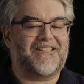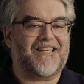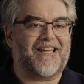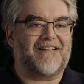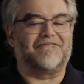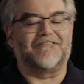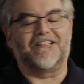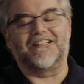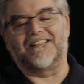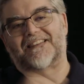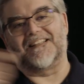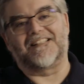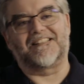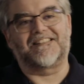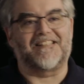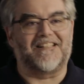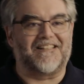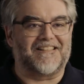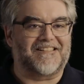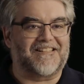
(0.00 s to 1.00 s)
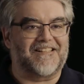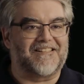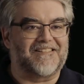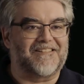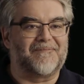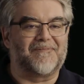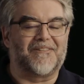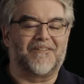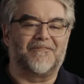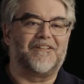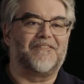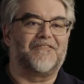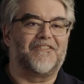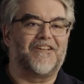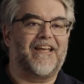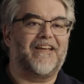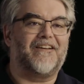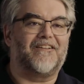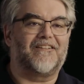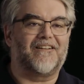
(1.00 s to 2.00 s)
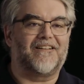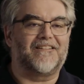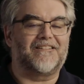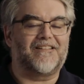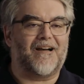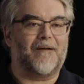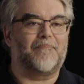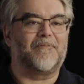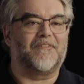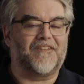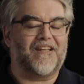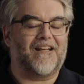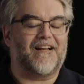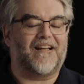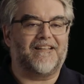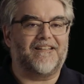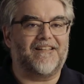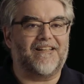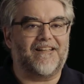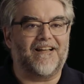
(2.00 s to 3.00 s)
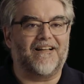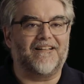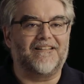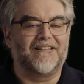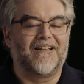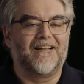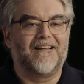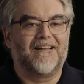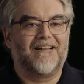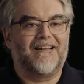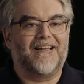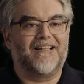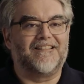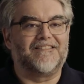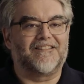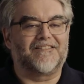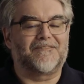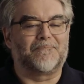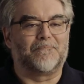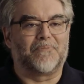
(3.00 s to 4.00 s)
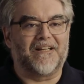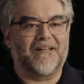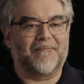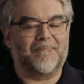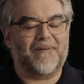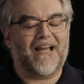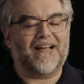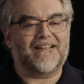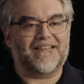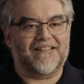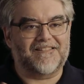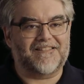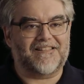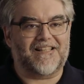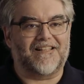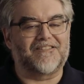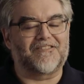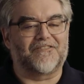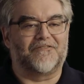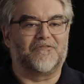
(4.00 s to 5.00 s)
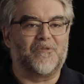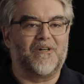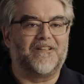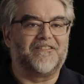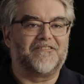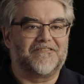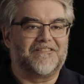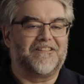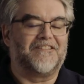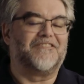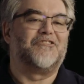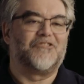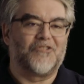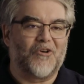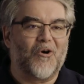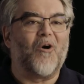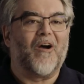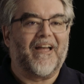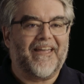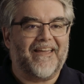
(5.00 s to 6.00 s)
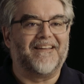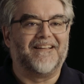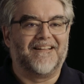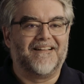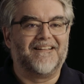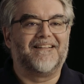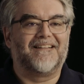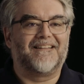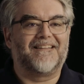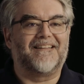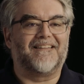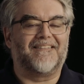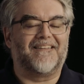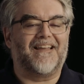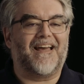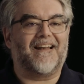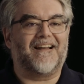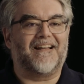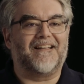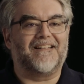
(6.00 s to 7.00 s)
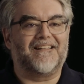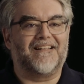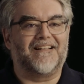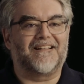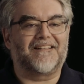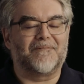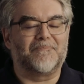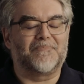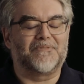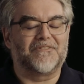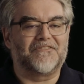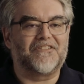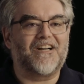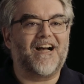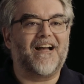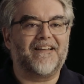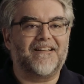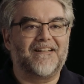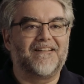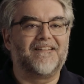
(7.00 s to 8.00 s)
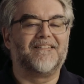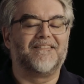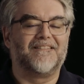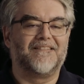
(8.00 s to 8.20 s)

get rid of the cynicism that we've layered on top of that idea and just bring back the sense of wonder and joy that that idea can provide.